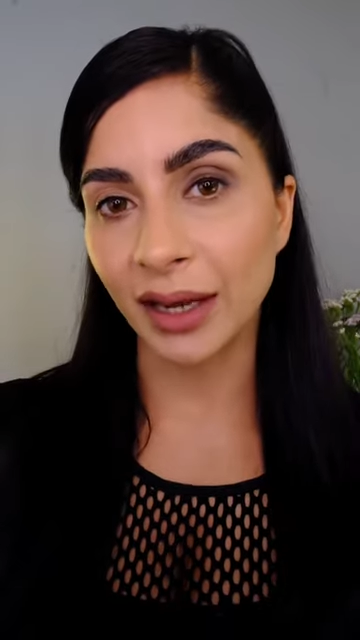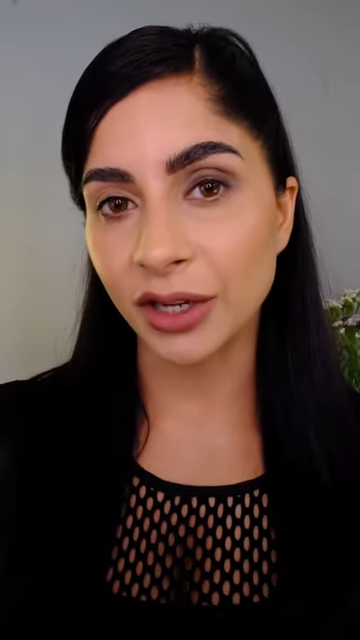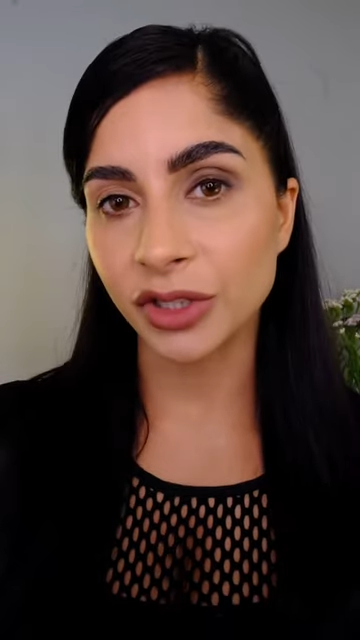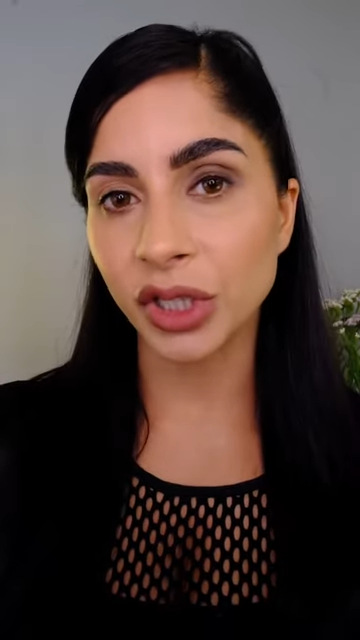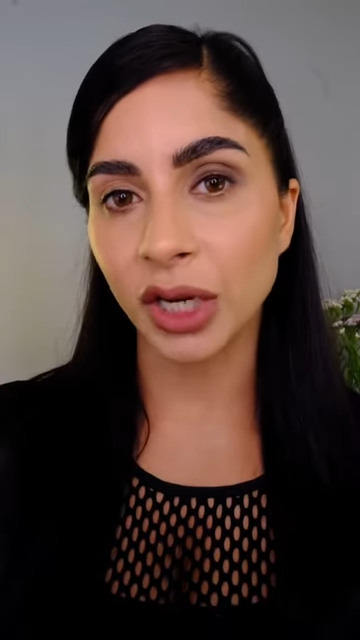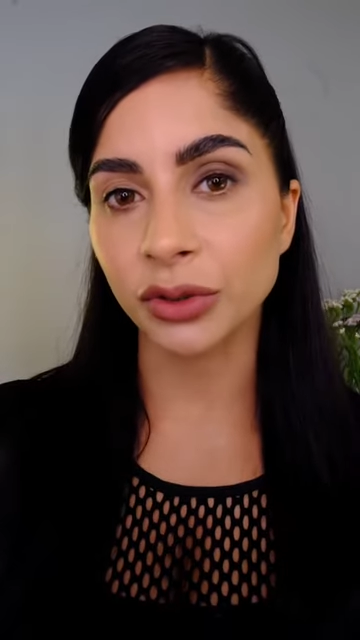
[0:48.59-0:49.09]

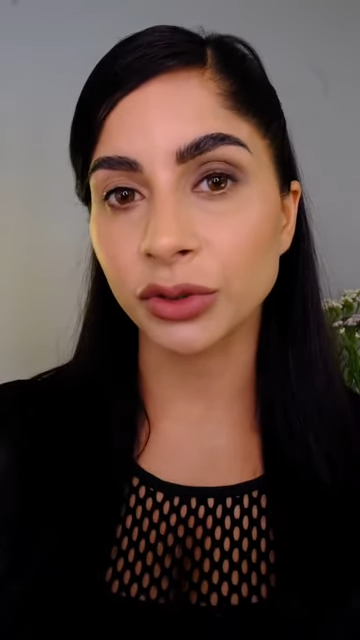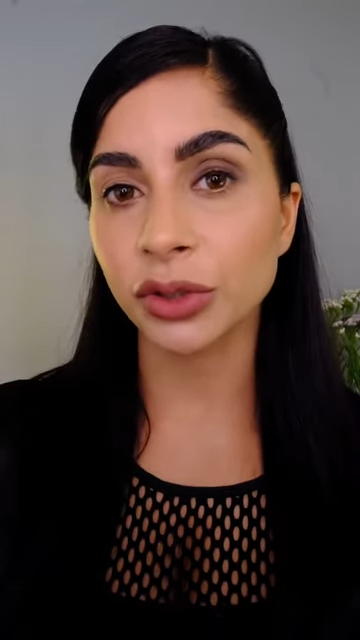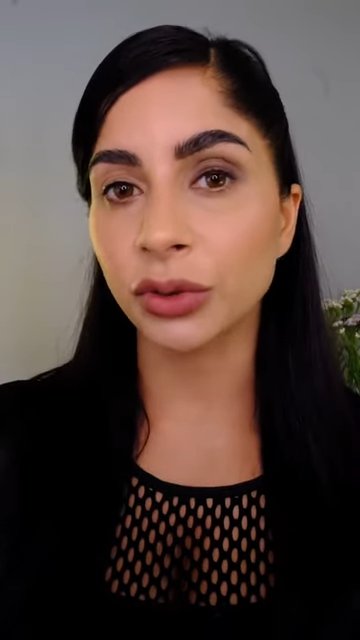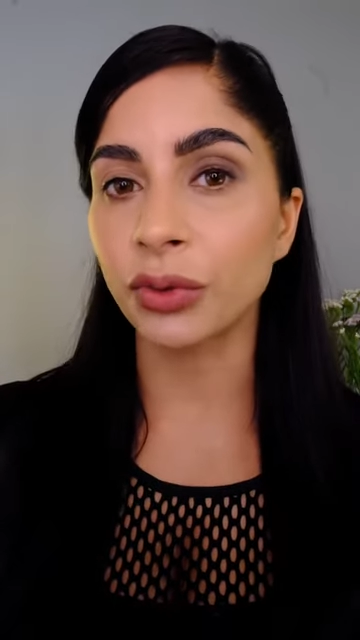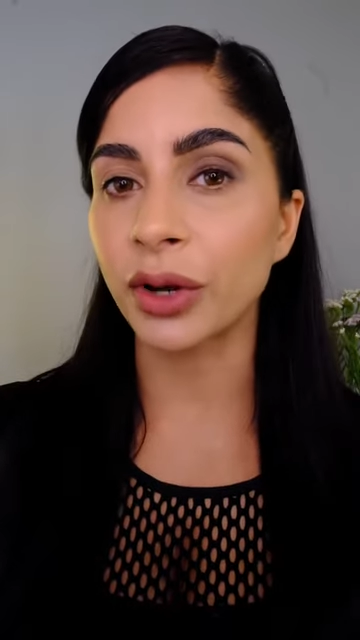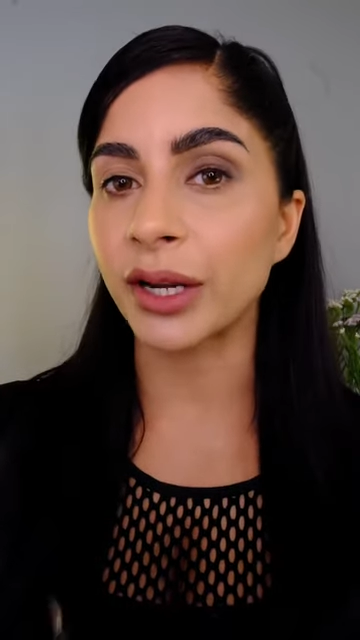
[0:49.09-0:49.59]
eyeshadow to
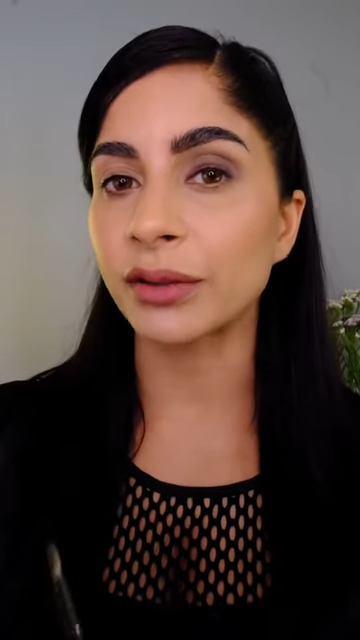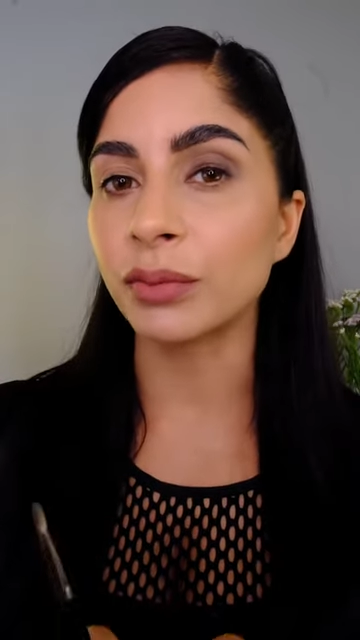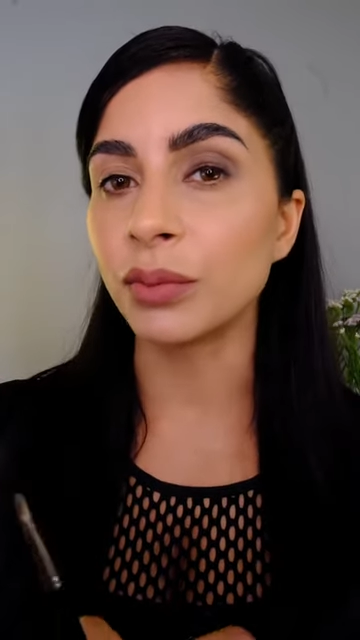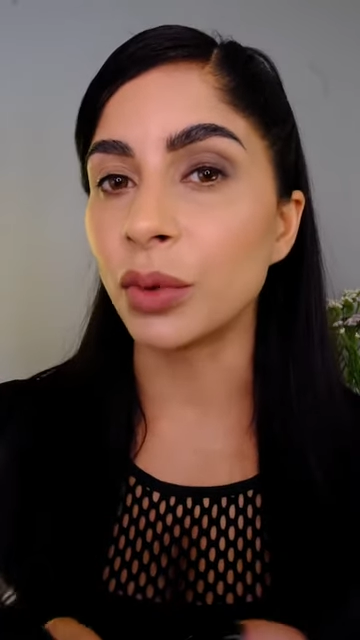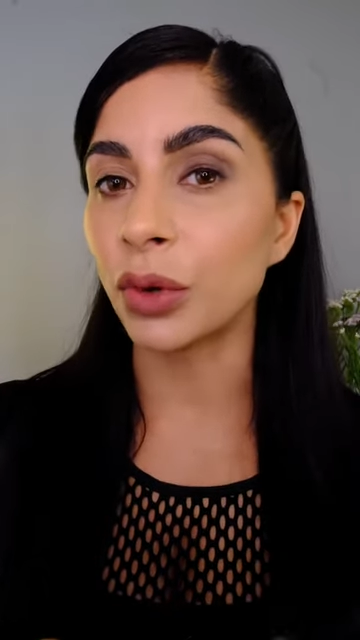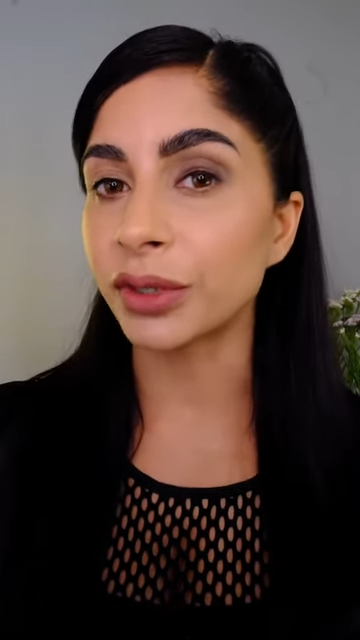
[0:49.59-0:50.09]
create
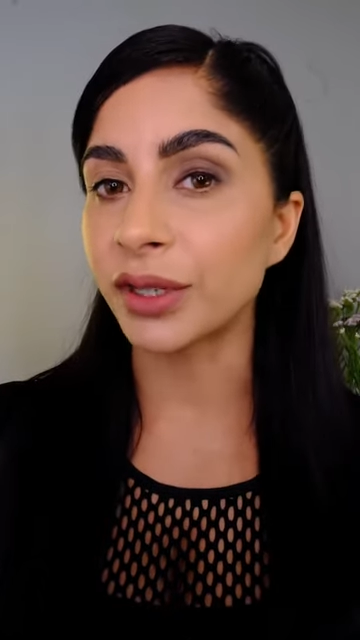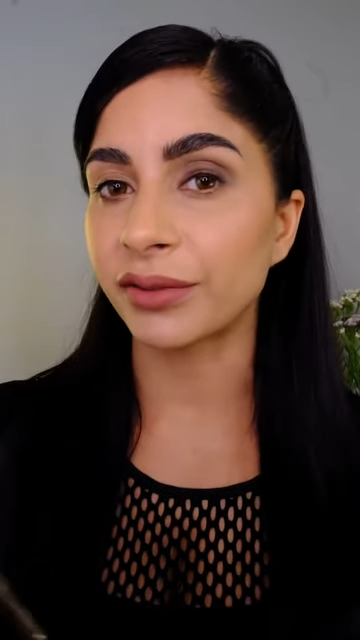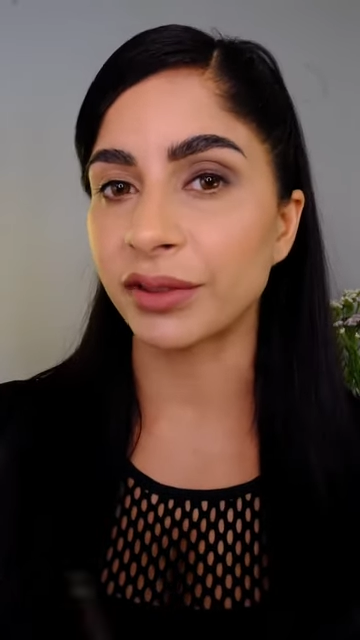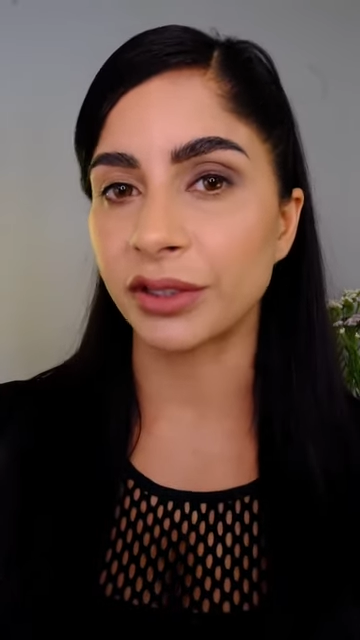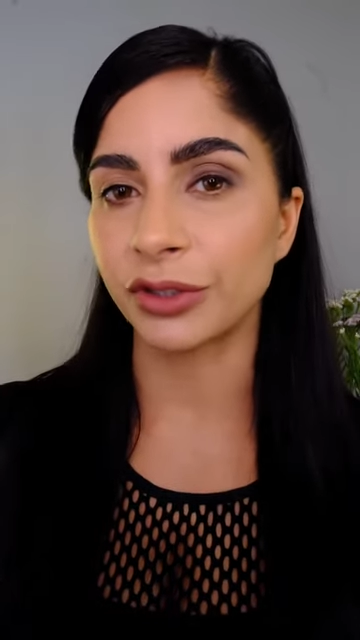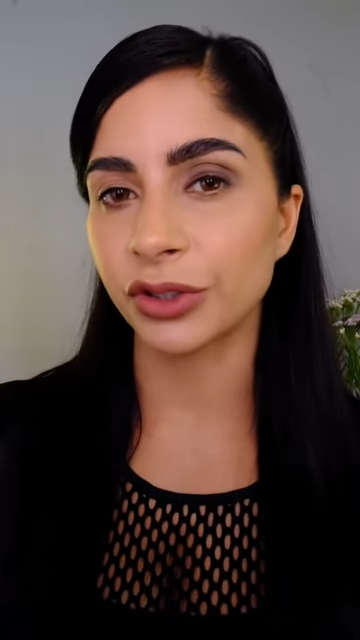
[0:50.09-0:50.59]
more
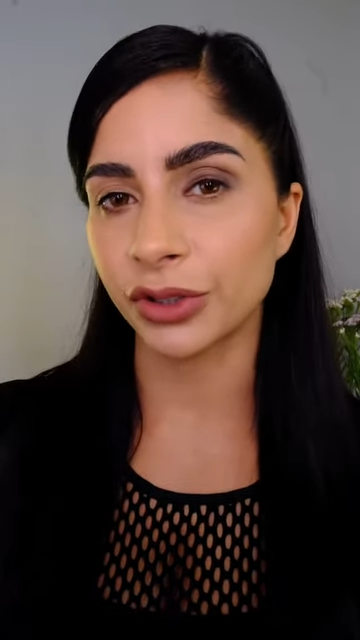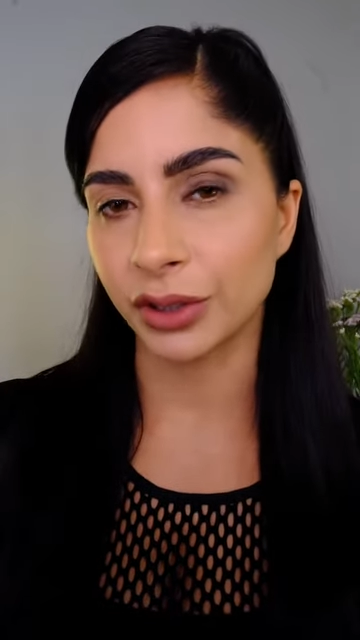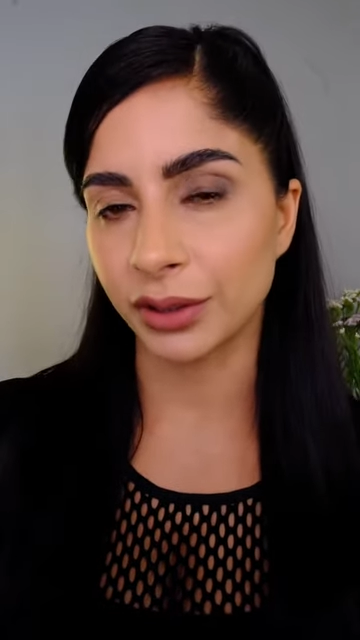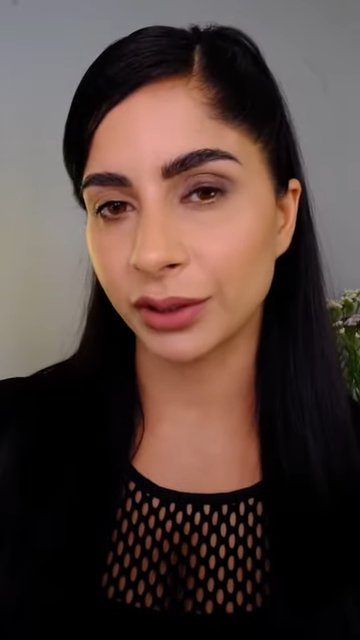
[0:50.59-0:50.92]
definition.